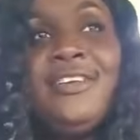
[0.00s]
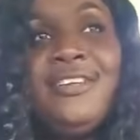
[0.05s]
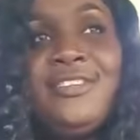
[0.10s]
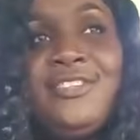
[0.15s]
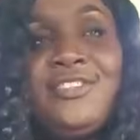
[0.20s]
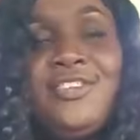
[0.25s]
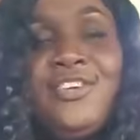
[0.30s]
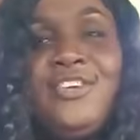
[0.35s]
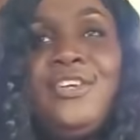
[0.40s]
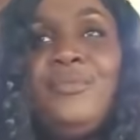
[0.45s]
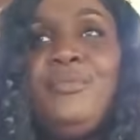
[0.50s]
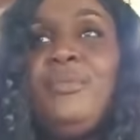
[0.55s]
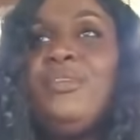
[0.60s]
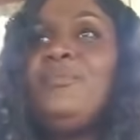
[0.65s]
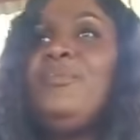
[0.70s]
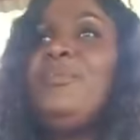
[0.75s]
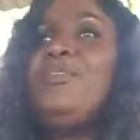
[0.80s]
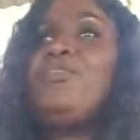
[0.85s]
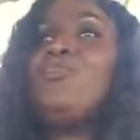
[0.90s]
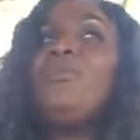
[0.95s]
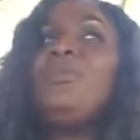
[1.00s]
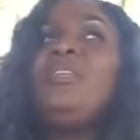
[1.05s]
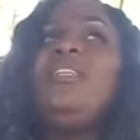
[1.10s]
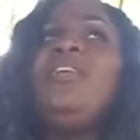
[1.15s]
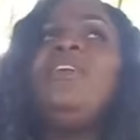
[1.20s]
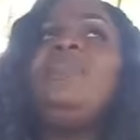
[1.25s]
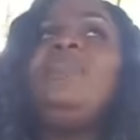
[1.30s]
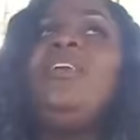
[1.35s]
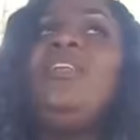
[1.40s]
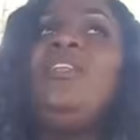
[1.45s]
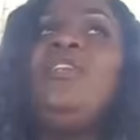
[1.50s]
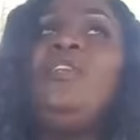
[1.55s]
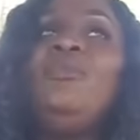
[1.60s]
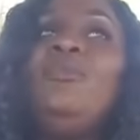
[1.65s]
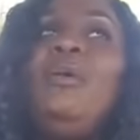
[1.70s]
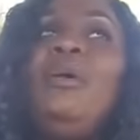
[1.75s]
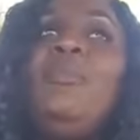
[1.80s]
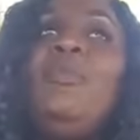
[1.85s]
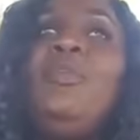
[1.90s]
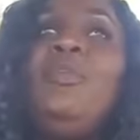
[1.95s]
So, the trouble is that their
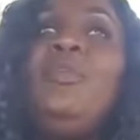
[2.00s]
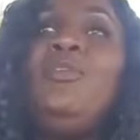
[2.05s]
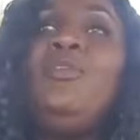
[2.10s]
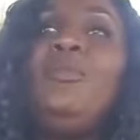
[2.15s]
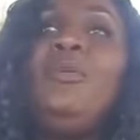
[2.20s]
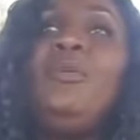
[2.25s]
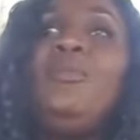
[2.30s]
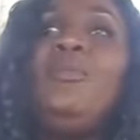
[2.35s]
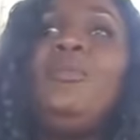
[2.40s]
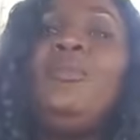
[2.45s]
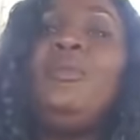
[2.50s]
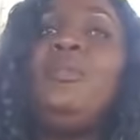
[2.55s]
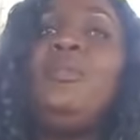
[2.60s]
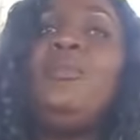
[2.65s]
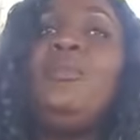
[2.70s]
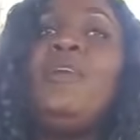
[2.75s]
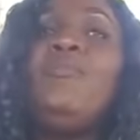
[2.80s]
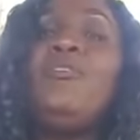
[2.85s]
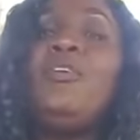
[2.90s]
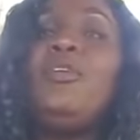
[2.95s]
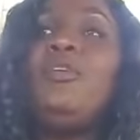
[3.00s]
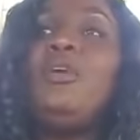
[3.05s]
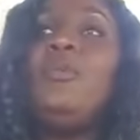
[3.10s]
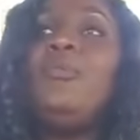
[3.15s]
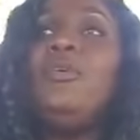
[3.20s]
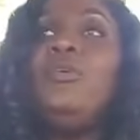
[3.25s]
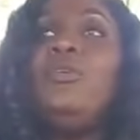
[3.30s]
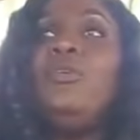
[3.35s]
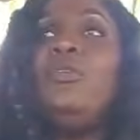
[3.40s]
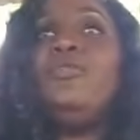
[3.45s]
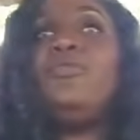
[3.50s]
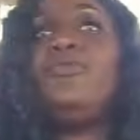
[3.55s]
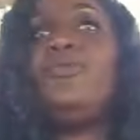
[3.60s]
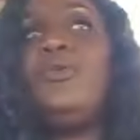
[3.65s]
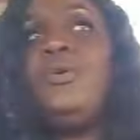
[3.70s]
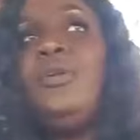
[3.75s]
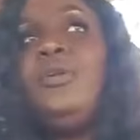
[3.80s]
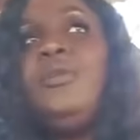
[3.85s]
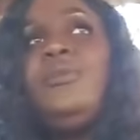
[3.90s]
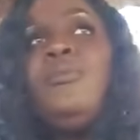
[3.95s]
number, I don't know. I'm not going to my old
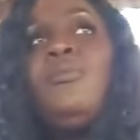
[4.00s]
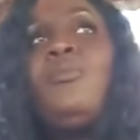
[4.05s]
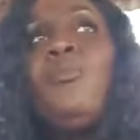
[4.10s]
phone.